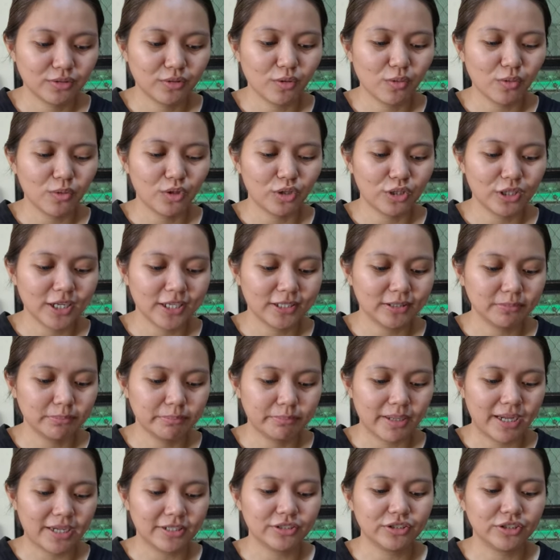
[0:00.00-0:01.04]
Coconut
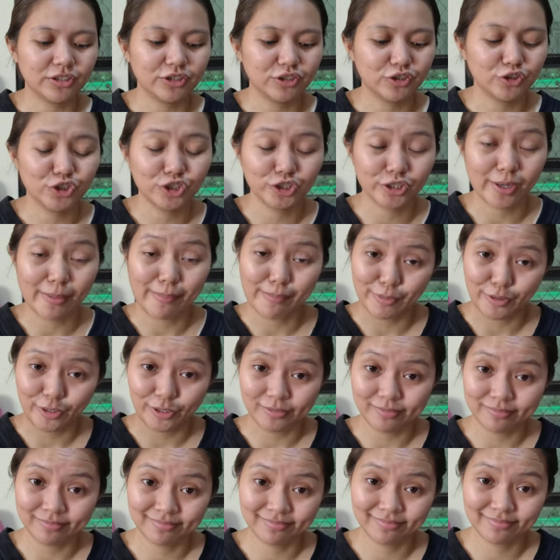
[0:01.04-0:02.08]
Passion
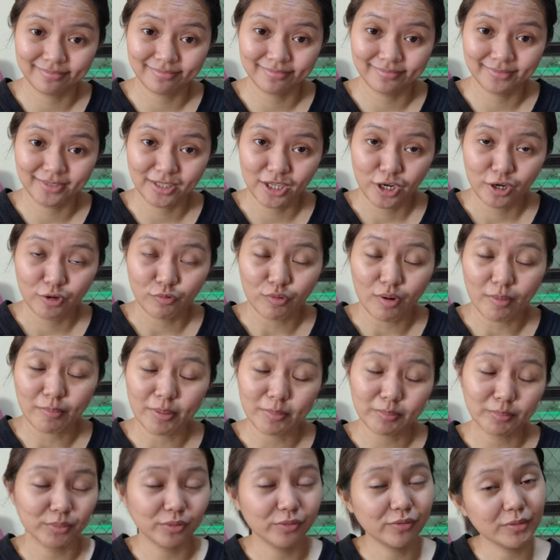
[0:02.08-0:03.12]
Shimmer.
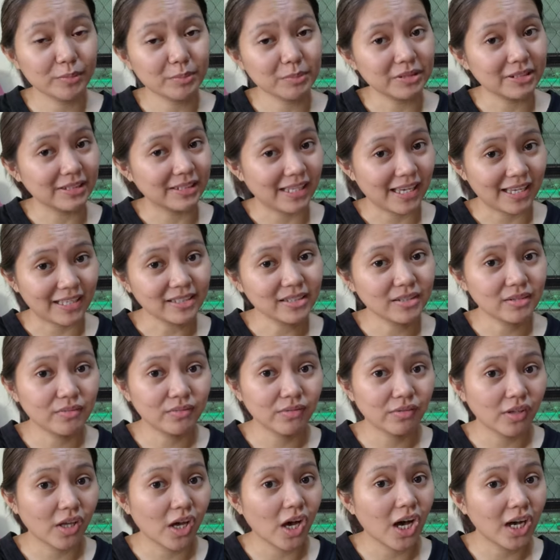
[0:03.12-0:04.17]
Remember from the last
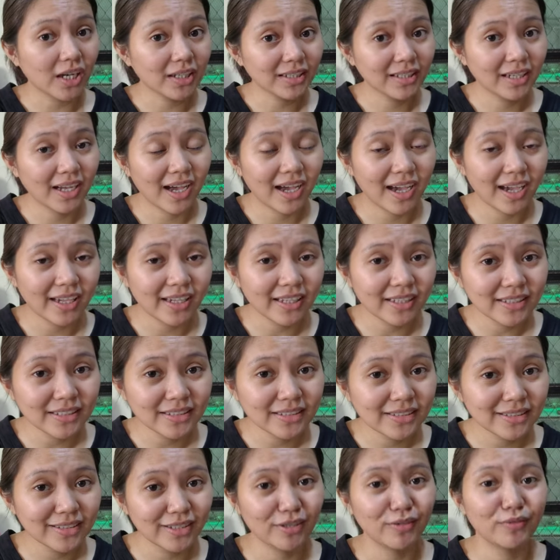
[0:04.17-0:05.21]
vlog,
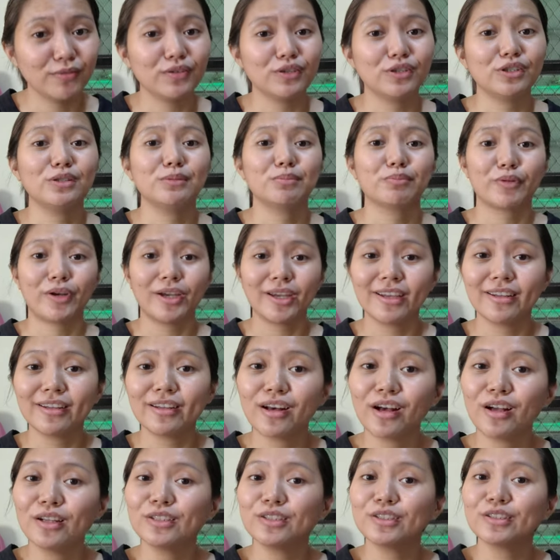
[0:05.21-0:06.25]
guys? If you spray
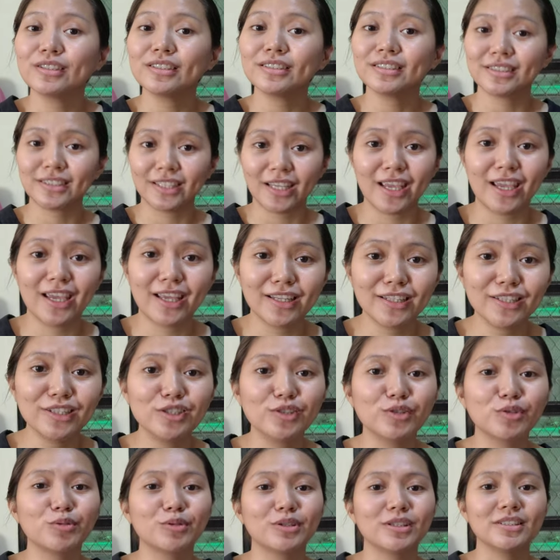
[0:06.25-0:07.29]
it on your skin,
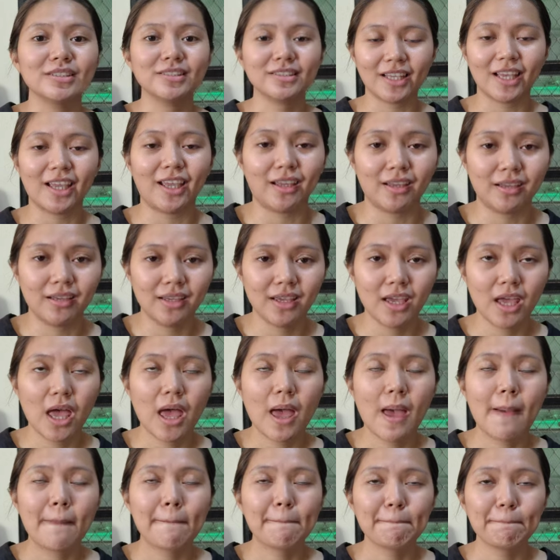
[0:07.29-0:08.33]
you will say,
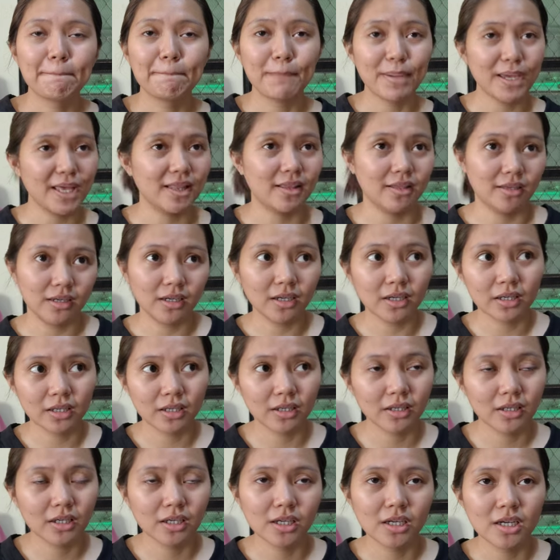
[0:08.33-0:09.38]
Bella,
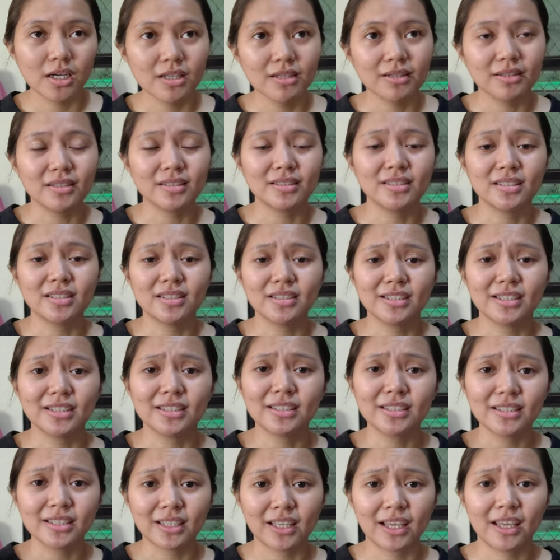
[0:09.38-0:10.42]
this is the
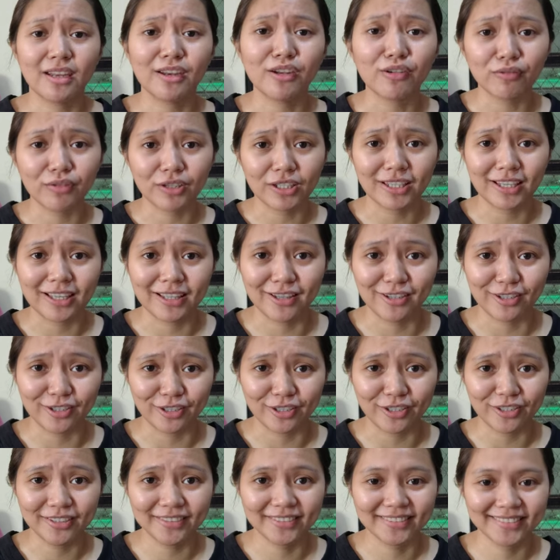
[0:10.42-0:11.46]
skin of a
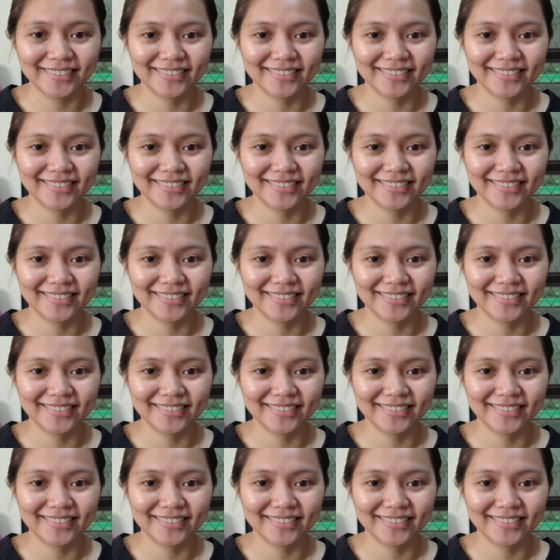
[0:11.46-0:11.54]
killer.